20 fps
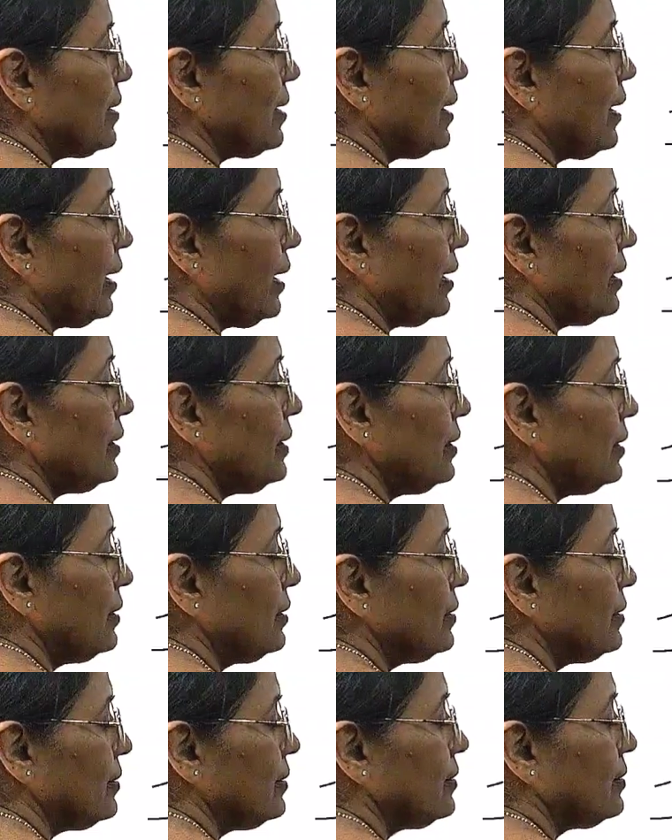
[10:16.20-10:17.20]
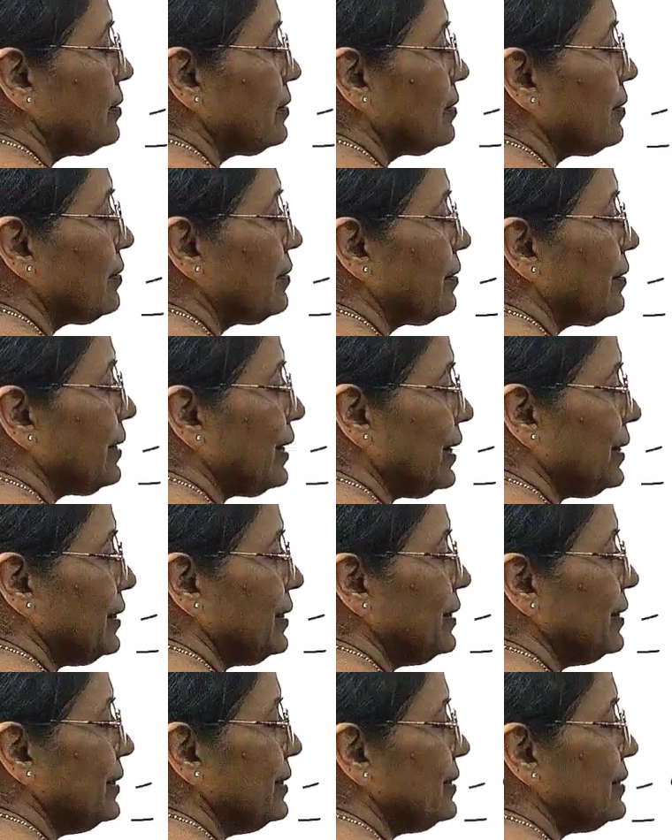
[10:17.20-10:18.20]
are
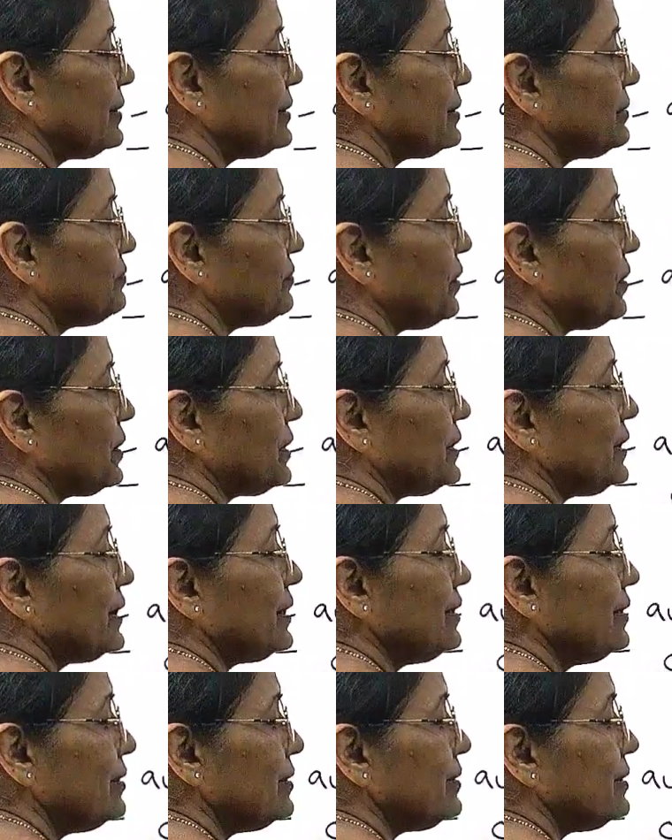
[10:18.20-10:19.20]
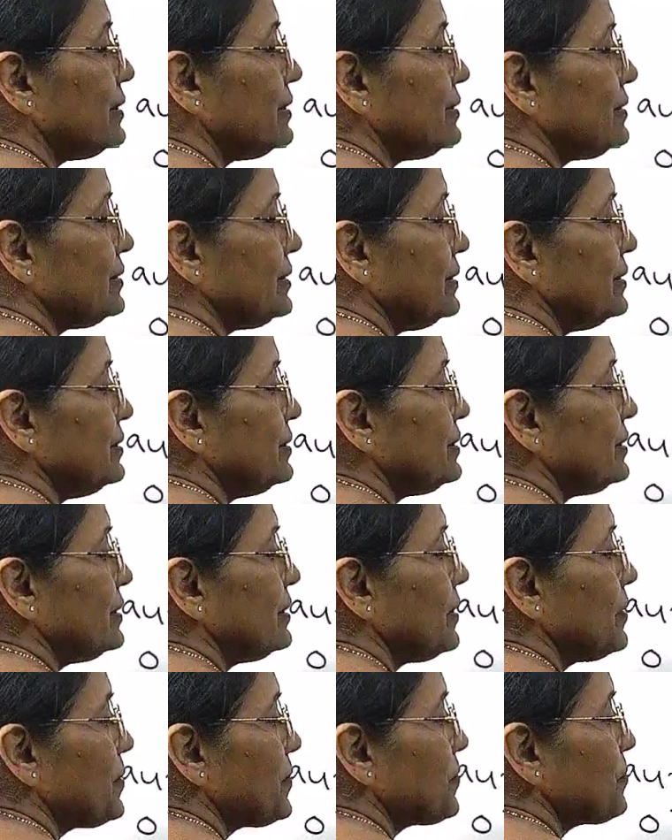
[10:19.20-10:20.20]
carriers for the disease.
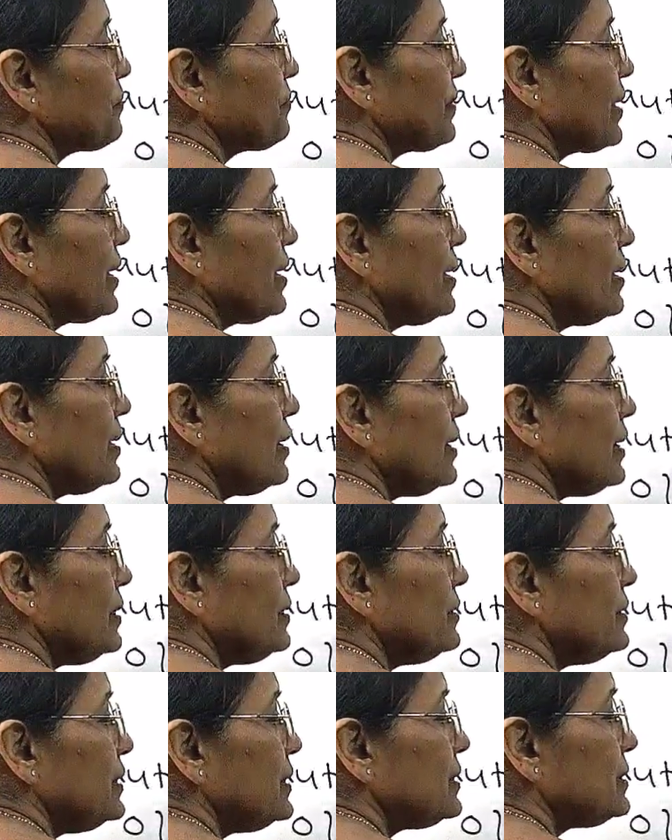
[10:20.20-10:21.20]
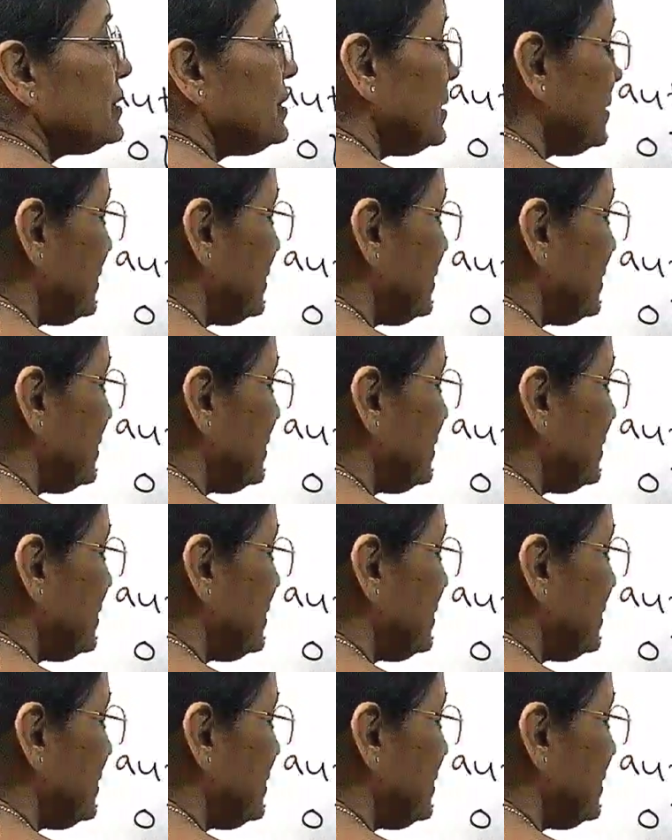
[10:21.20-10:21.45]
In this